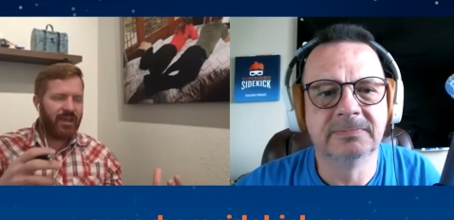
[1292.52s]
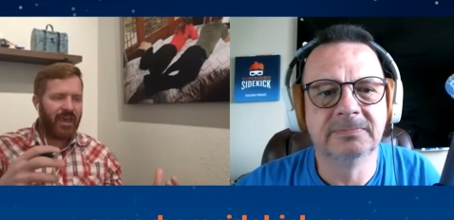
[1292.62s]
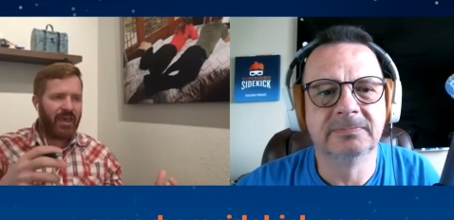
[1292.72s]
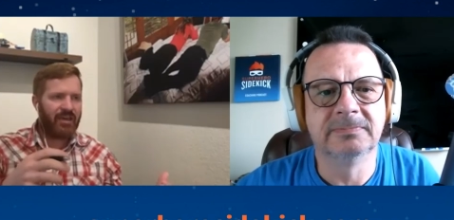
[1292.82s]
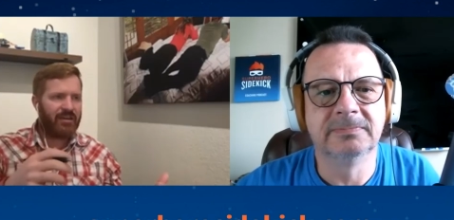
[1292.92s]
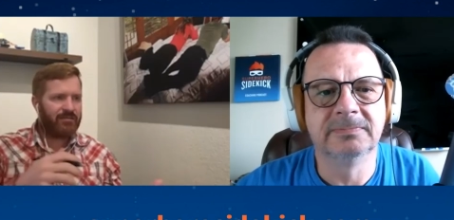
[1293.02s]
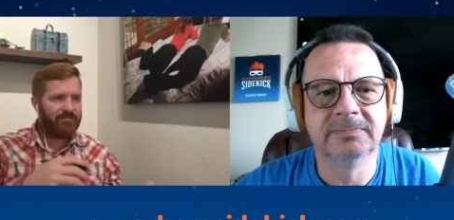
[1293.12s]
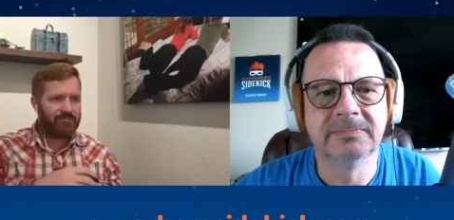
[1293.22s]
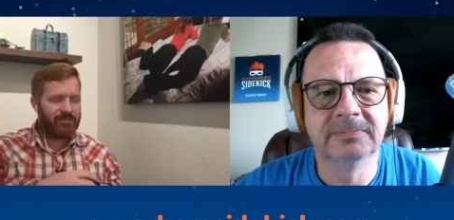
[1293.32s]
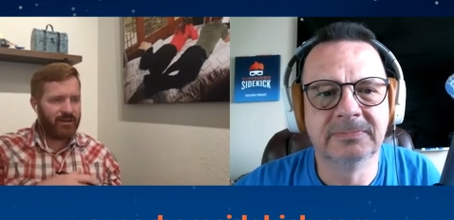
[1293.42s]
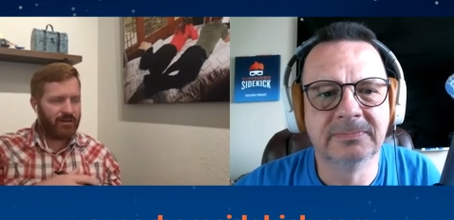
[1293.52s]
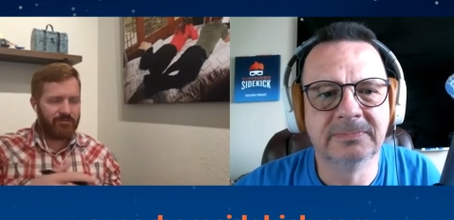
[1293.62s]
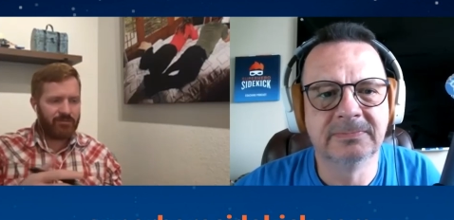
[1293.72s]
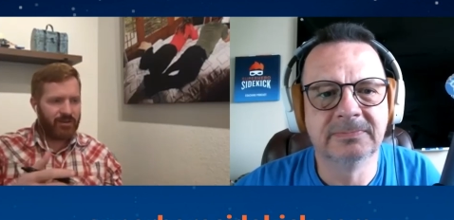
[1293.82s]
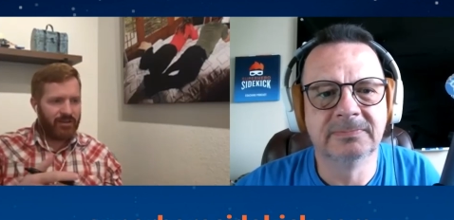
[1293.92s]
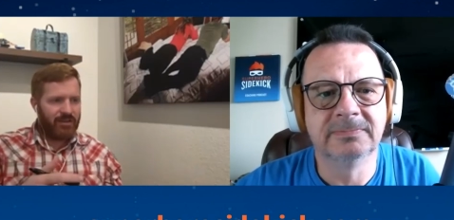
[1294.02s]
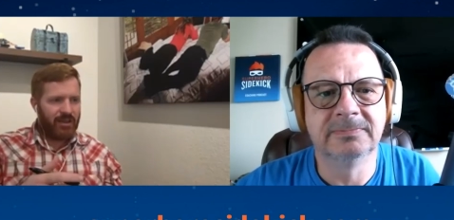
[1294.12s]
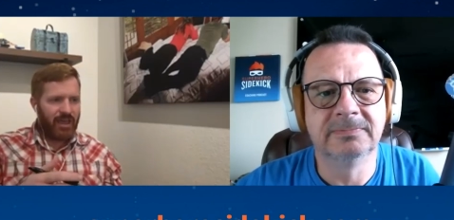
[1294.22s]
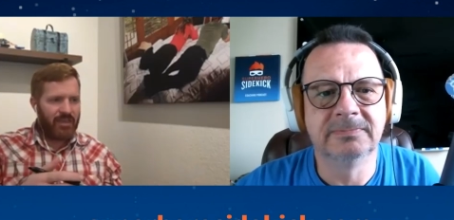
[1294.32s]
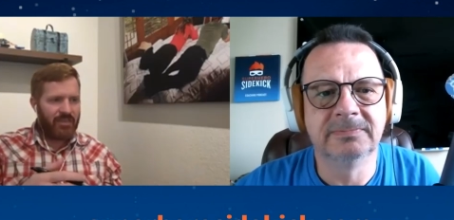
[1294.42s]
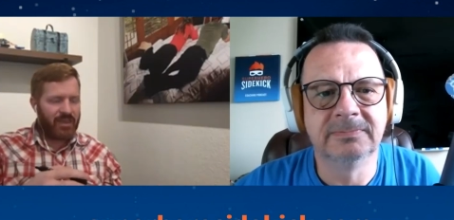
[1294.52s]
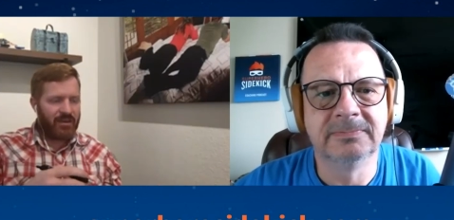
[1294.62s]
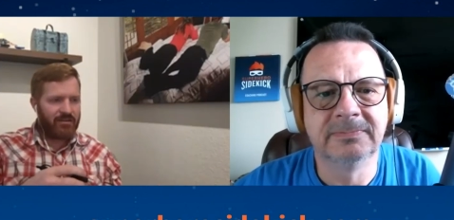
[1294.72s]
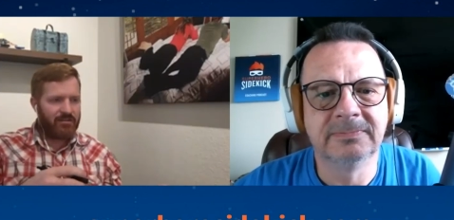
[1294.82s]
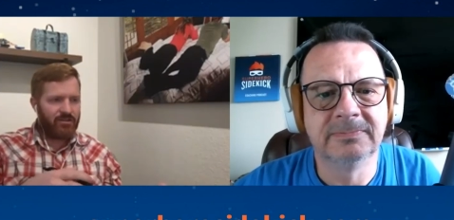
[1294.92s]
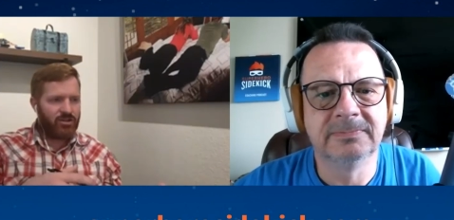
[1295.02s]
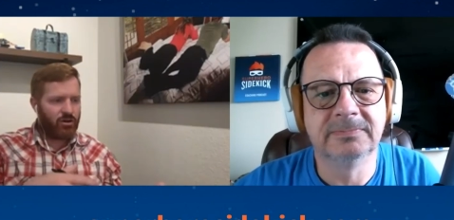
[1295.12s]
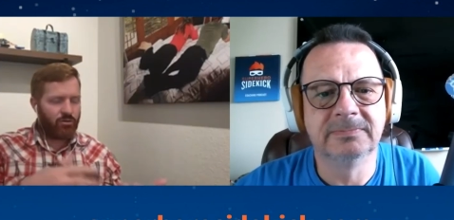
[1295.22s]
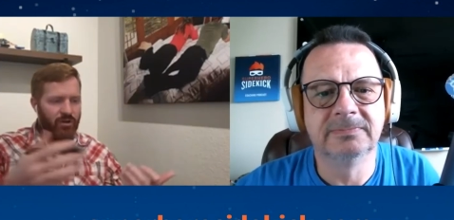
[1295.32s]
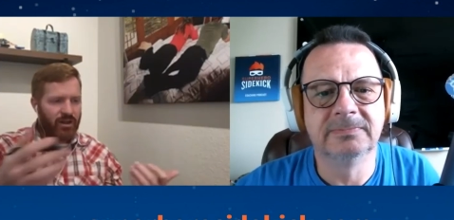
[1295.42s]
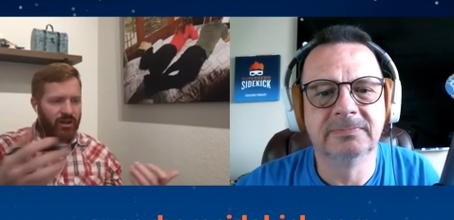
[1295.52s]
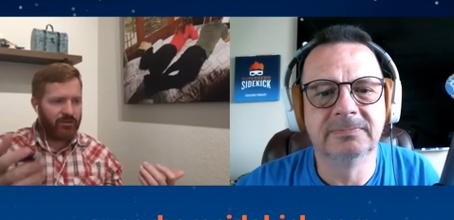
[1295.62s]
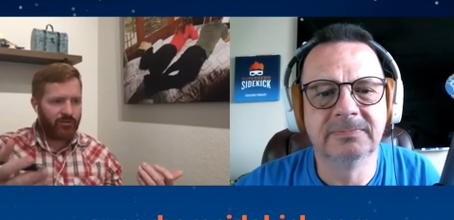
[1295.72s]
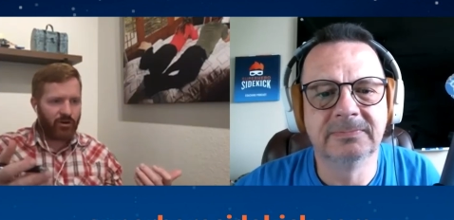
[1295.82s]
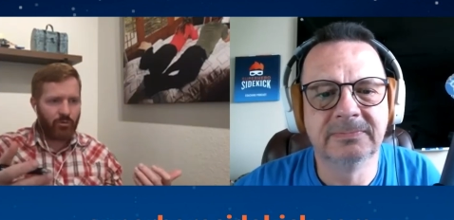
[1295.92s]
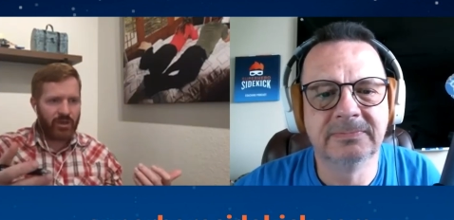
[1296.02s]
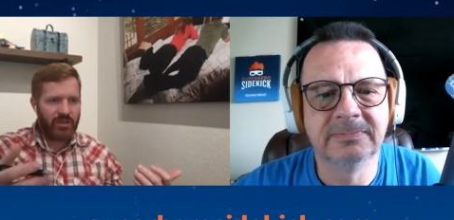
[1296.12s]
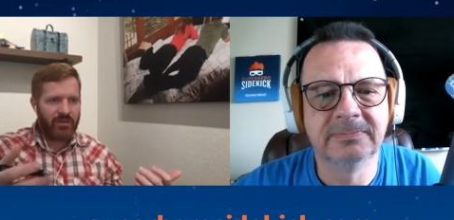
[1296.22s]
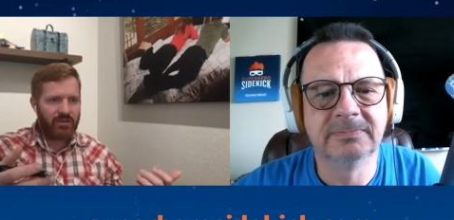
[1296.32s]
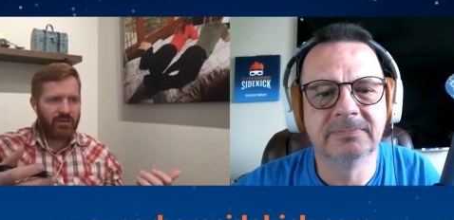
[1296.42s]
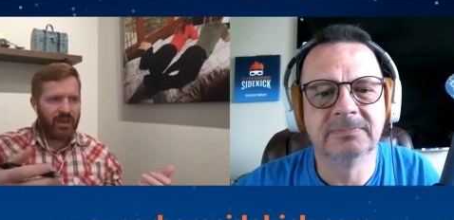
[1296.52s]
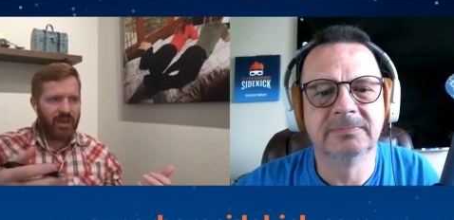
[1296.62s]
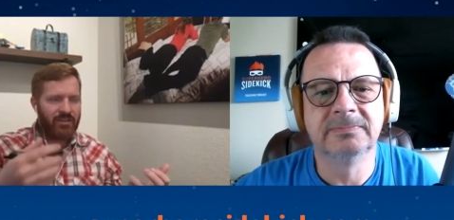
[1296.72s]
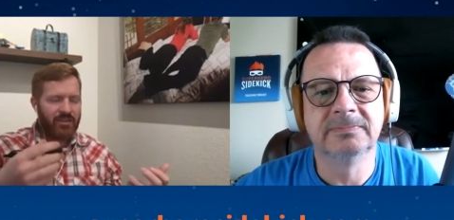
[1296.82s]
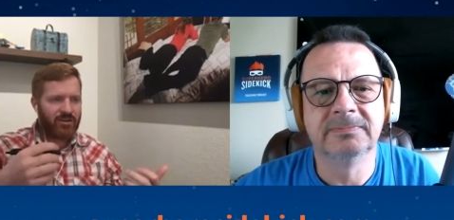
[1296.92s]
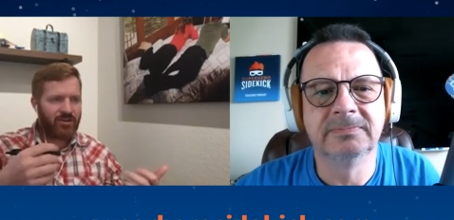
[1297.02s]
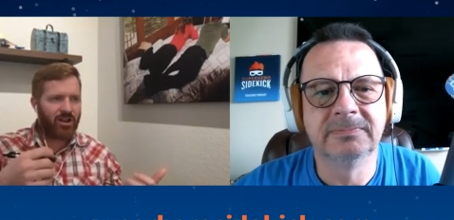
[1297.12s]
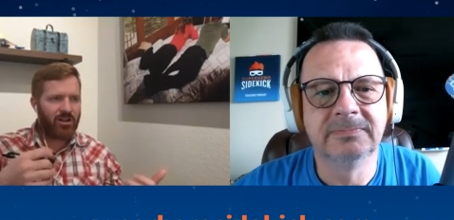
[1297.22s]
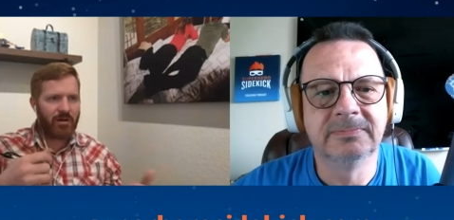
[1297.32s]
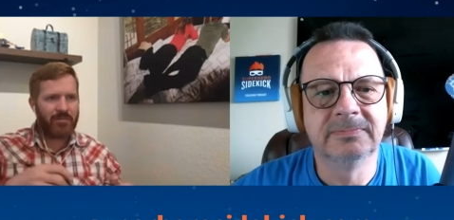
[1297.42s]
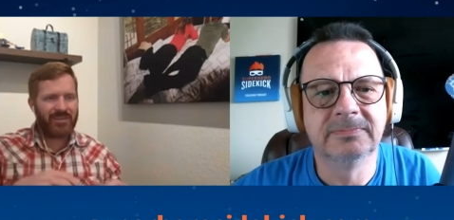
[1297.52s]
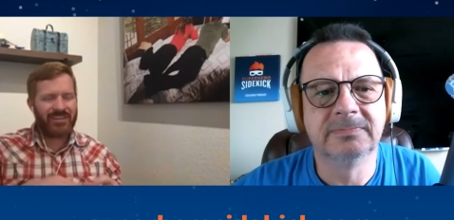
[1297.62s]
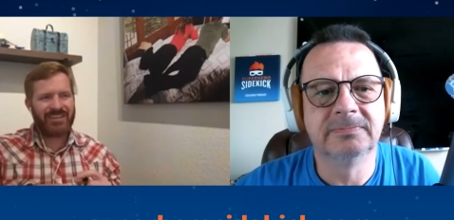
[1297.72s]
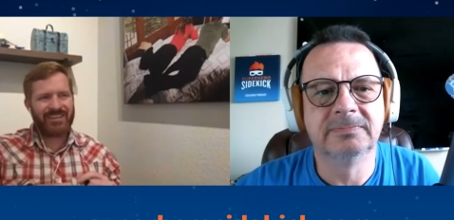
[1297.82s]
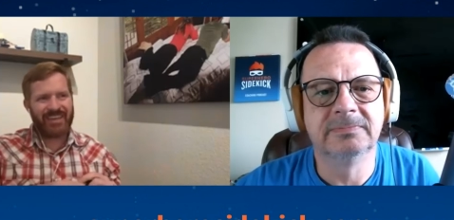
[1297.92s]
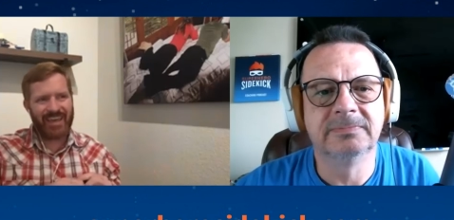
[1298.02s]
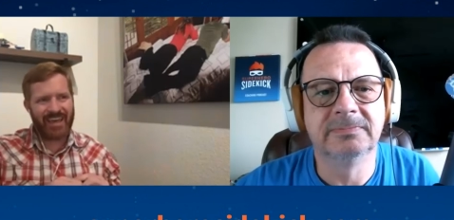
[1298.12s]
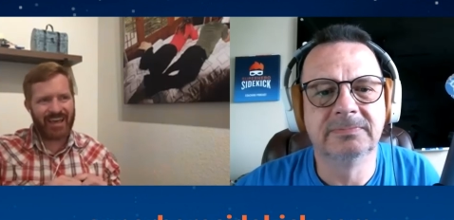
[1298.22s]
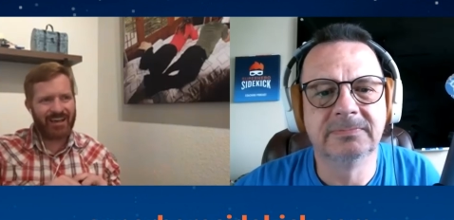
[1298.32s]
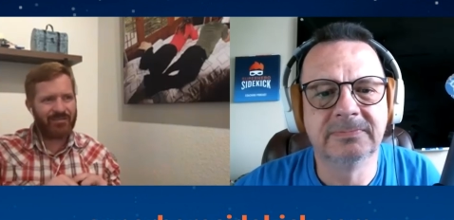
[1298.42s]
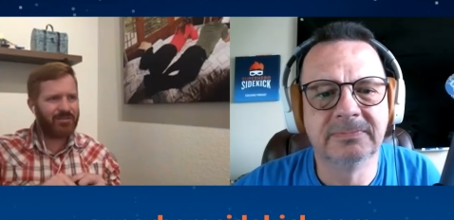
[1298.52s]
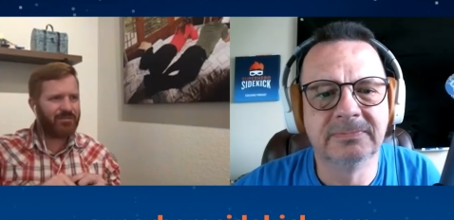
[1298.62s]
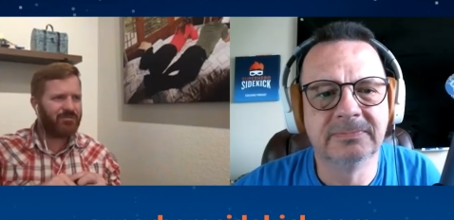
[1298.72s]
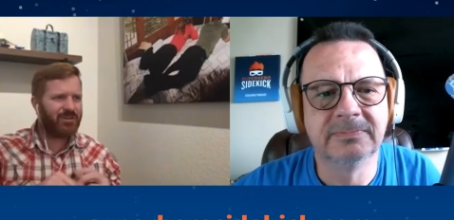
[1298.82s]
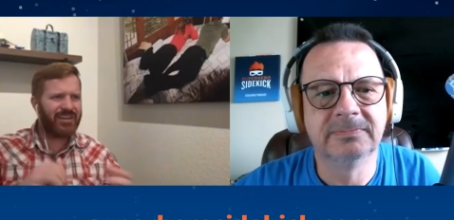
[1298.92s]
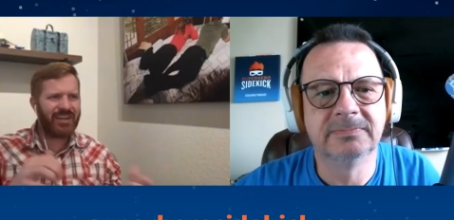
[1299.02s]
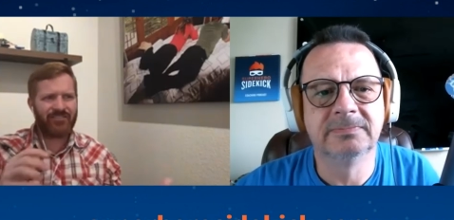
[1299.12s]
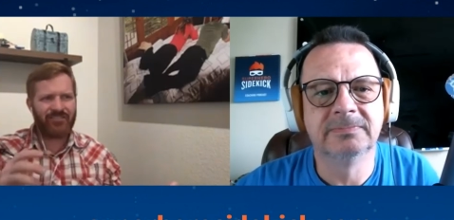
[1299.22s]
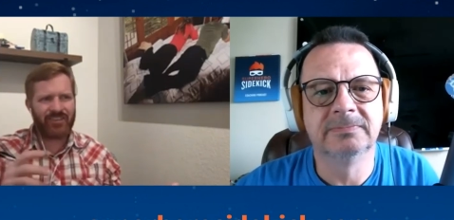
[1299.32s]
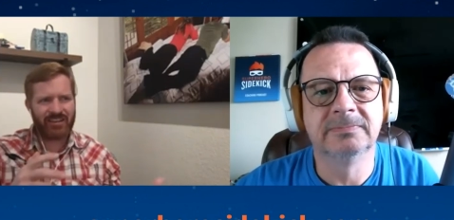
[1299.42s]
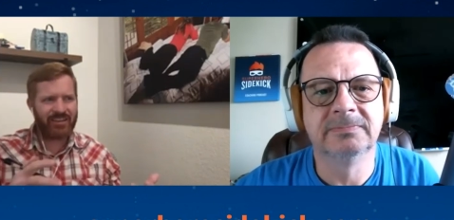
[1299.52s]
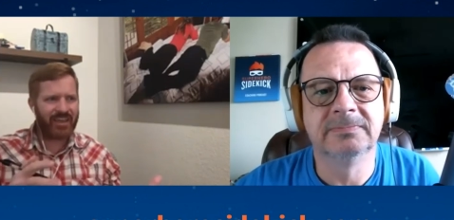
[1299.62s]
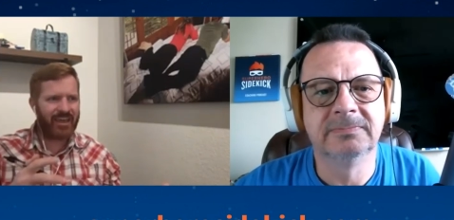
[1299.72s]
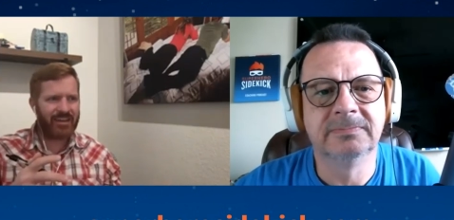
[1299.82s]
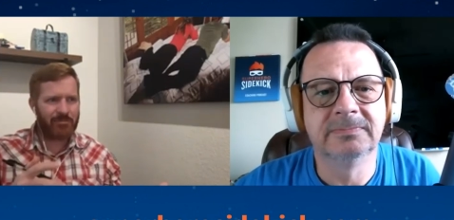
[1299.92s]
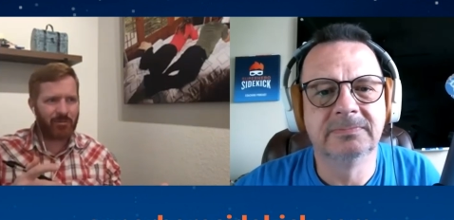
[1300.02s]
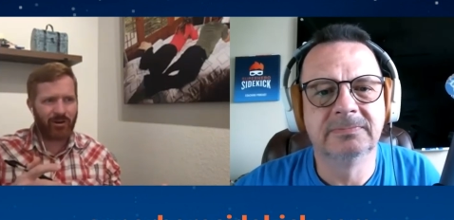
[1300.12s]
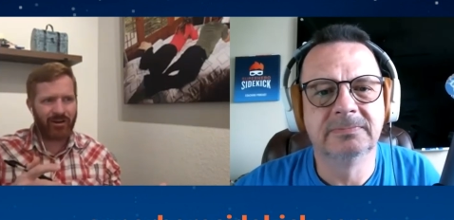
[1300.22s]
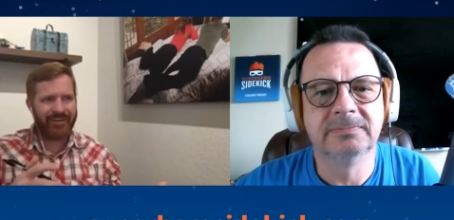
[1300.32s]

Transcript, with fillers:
Speaker 1: and you know, and then you don't run it for a week, and then you call them up and they say, "Yeah, I'm really not feeling that anymore,"